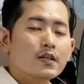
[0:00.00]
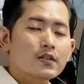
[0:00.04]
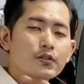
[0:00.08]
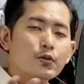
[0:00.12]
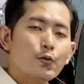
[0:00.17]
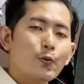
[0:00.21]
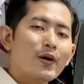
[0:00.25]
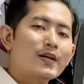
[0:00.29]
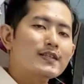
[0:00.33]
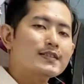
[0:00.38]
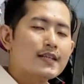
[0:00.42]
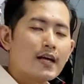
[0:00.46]

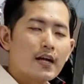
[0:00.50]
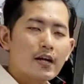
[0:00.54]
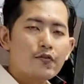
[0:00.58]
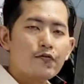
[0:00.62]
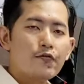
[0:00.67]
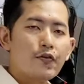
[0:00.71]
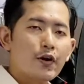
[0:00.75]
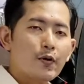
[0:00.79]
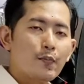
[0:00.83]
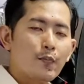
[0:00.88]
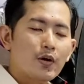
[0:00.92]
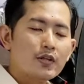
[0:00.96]
So we're starting
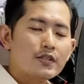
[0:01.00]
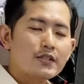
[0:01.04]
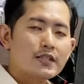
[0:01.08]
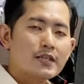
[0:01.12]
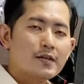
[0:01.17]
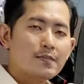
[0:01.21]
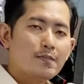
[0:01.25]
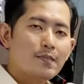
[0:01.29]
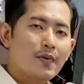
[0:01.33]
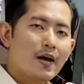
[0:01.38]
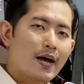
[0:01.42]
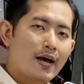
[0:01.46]
from the
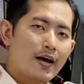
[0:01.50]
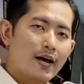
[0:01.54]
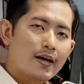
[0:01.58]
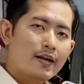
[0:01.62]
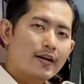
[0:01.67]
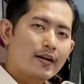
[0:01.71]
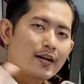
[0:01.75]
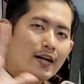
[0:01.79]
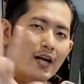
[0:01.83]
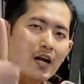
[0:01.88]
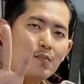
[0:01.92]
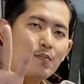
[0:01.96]
bottom.
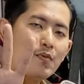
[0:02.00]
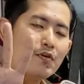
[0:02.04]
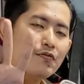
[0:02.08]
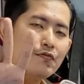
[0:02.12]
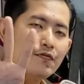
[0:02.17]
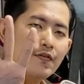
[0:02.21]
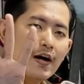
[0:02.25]
At number